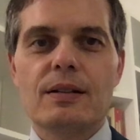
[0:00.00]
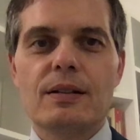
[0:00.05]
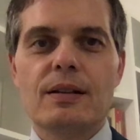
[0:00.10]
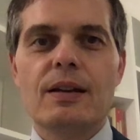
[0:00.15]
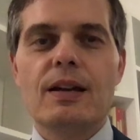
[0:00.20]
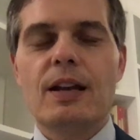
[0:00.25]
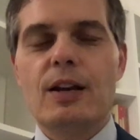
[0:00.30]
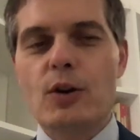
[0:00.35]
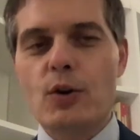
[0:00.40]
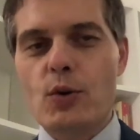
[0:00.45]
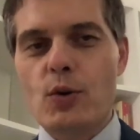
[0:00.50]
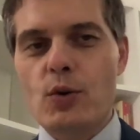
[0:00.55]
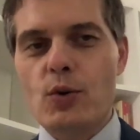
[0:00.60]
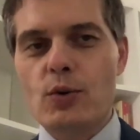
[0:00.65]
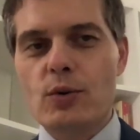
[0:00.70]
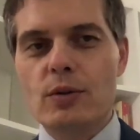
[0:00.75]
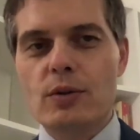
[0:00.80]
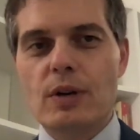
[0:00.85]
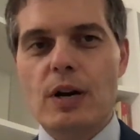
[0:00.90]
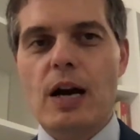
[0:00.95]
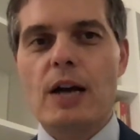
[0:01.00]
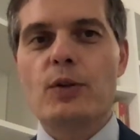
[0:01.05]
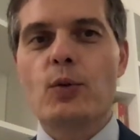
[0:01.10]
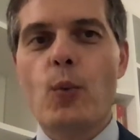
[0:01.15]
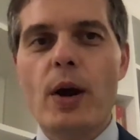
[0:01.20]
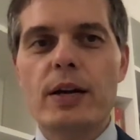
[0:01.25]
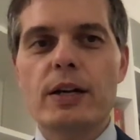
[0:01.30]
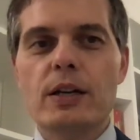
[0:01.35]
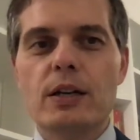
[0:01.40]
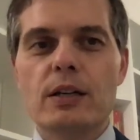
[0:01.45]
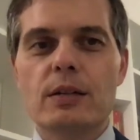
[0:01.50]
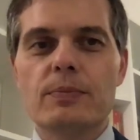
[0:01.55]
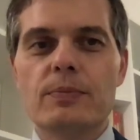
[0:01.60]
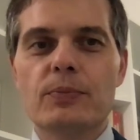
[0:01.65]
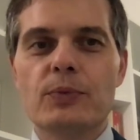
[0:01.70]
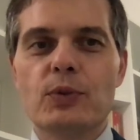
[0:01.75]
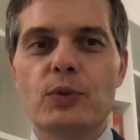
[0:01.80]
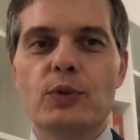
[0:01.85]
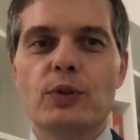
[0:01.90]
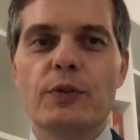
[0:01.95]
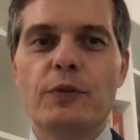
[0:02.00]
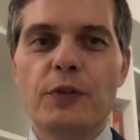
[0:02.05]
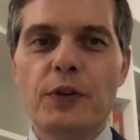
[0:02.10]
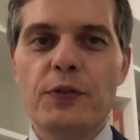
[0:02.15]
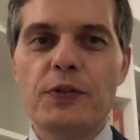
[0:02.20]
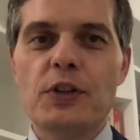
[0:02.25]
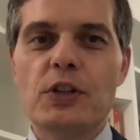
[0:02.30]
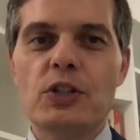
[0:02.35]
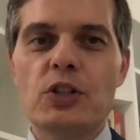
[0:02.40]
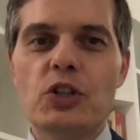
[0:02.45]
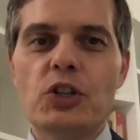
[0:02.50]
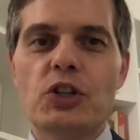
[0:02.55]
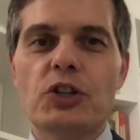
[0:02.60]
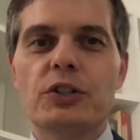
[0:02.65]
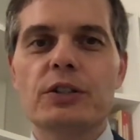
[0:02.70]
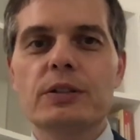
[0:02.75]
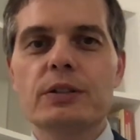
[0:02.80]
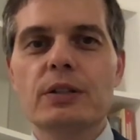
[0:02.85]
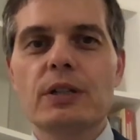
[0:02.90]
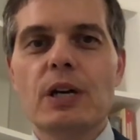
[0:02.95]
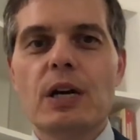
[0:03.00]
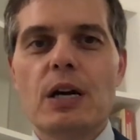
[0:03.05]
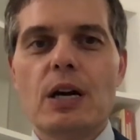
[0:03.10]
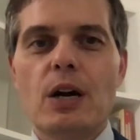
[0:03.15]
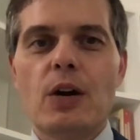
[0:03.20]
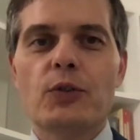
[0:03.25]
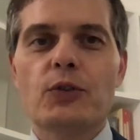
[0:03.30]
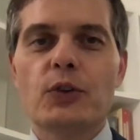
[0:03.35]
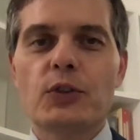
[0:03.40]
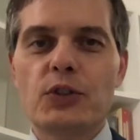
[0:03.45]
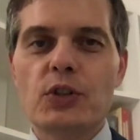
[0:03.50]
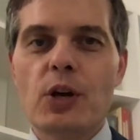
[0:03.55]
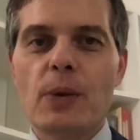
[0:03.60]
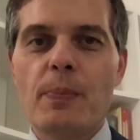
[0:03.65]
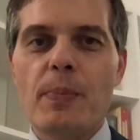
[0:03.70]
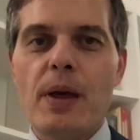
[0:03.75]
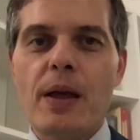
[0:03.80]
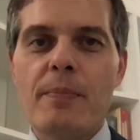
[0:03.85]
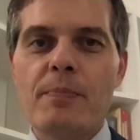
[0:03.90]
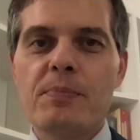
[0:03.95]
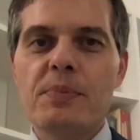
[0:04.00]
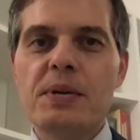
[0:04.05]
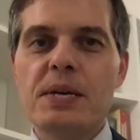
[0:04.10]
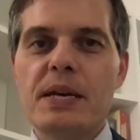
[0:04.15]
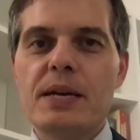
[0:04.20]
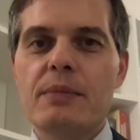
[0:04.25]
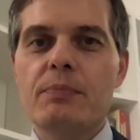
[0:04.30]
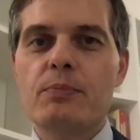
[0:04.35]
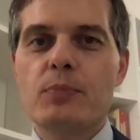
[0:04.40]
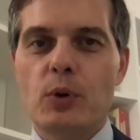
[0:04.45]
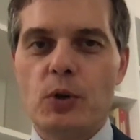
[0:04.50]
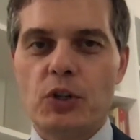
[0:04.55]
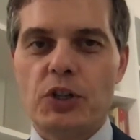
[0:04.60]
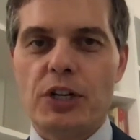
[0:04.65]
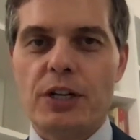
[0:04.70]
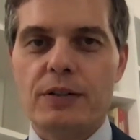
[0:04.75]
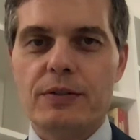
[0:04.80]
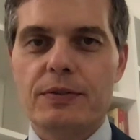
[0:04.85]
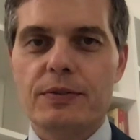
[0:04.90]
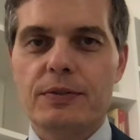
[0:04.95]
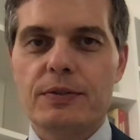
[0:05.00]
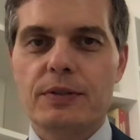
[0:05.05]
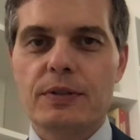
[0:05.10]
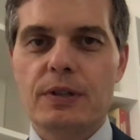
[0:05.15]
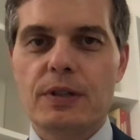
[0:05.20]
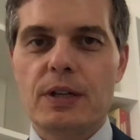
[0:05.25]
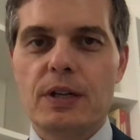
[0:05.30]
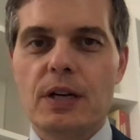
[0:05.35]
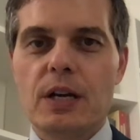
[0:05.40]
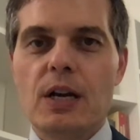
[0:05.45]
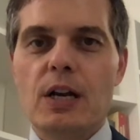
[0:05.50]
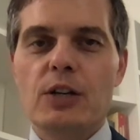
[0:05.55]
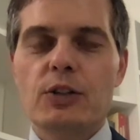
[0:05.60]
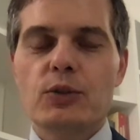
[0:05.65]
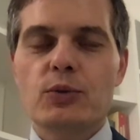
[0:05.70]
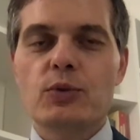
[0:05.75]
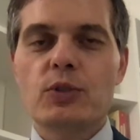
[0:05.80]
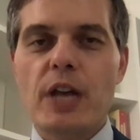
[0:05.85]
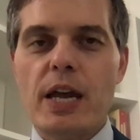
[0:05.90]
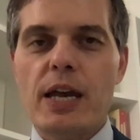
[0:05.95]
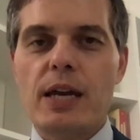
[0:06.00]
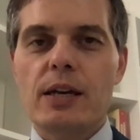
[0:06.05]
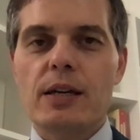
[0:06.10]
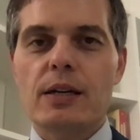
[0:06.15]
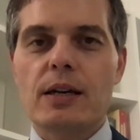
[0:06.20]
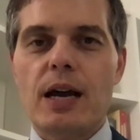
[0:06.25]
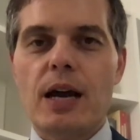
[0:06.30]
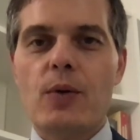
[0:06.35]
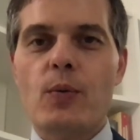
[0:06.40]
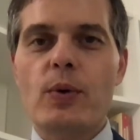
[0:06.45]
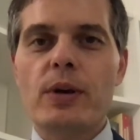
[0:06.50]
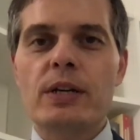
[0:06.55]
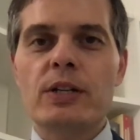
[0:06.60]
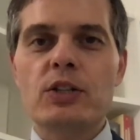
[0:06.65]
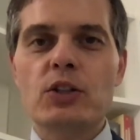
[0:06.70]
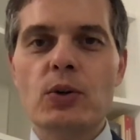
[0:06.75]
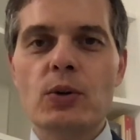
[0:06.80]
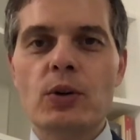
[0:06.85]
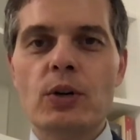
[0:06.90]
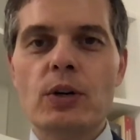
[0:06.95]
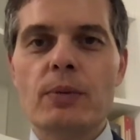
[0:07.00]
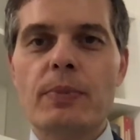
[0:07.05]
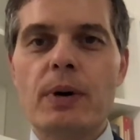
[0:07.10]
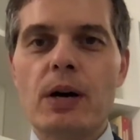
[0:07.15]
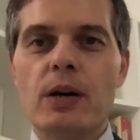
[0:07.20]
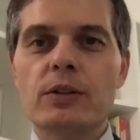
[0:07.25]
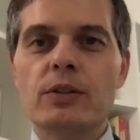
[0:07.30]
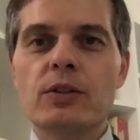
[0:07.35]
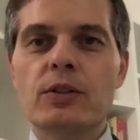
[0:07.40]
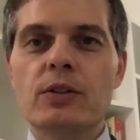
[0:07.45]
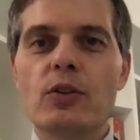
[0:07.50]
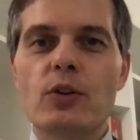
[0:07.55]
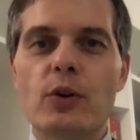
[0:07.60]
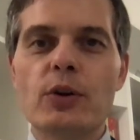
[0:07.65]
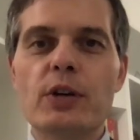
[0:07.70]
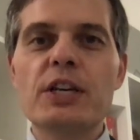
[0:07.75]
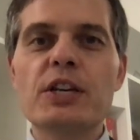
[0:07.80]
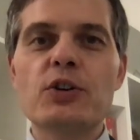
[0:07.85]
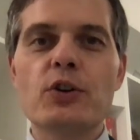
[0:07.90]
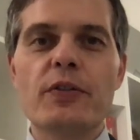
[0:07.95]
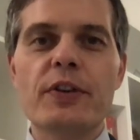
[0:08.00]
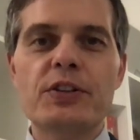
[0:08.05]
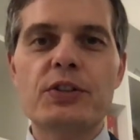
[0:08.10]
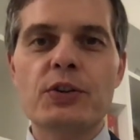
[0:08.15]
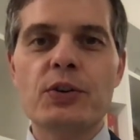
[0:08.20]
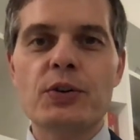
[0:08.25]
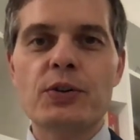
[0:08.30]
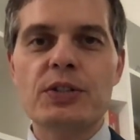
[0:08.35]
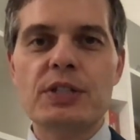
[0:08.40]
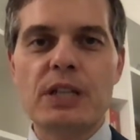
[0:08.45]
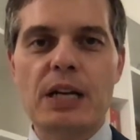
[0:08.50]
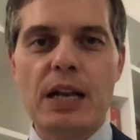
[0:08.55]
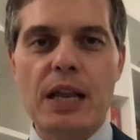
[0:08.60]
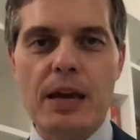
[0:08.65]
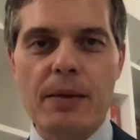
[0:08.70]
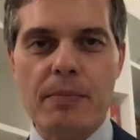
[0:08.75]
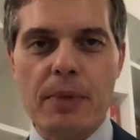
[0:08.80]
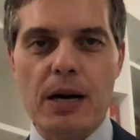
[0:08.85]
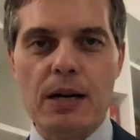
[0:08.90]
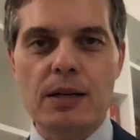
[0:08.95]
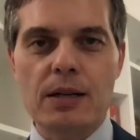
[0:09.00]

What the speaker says: Hello and welcome to the 5th edition of the Top MBA Bookshelf. Today I will talk about The Innovator's Dilemma,